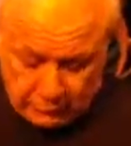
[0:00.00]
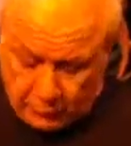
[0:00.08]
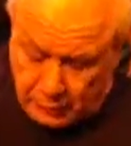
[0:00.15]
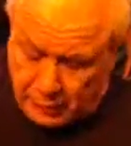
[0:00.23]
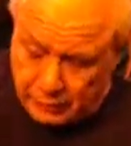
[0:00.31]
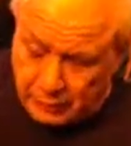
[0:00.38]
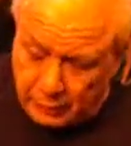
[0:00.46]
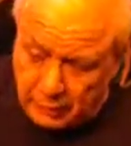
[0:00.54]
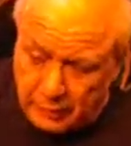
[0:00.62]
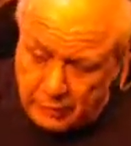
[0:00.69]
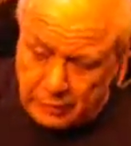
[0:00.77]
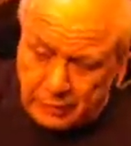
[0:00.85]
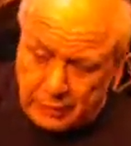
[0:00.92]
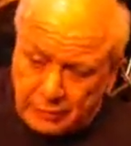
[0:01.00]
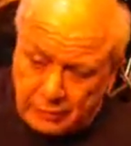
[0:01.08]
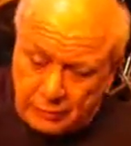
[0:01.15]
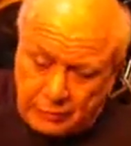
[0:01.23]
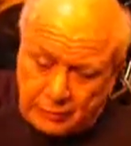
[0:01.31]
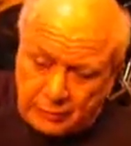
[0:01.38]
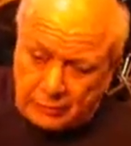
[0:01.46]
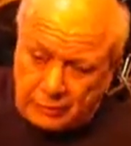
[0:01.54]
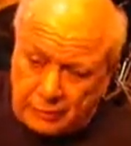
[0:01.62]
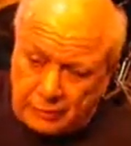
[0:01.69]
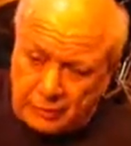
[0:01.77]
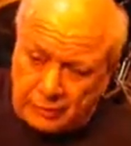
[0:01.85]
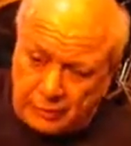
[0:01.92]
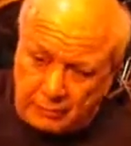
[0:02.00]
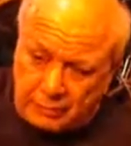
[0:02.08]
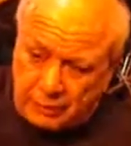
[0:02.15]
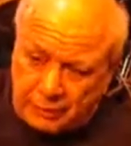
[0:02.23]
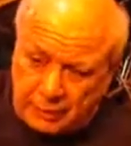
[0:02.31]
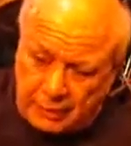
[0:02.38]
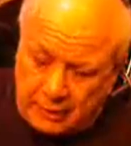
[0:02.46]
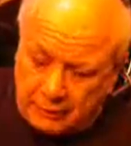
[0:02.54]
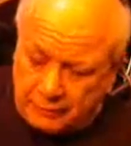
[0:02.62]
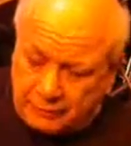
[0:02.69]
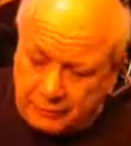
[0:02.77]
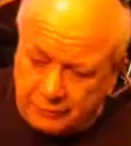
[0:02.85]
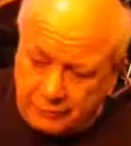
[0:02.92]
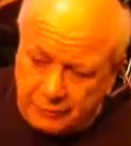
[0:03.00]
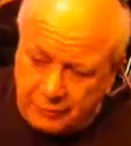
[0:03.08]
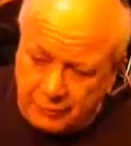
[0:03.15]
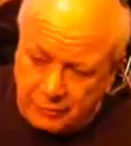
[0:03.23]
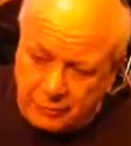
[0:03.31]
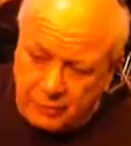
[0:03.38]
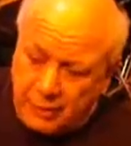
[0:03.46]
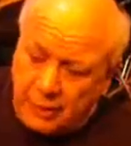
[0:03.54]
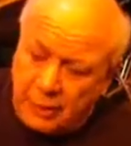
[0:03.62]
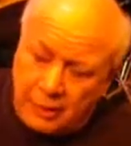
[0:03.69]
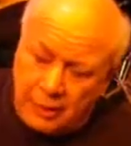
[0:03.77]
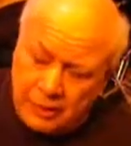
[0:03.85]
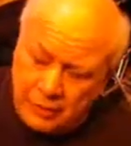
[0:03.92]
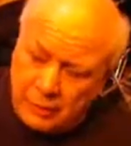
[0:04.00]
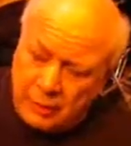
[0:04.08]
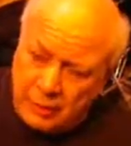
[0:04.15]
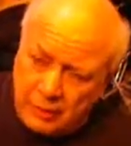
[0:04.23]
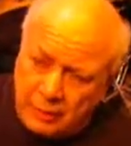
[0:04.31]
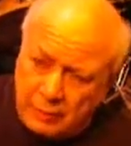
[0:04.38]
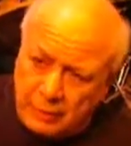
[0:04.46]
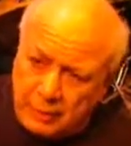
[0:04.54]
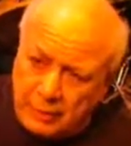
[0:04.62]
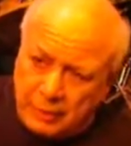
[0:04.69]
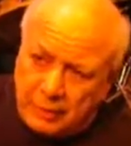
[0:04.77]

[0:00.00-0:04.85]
want to totally detune your guitar or completely out of tune, that's okay with me.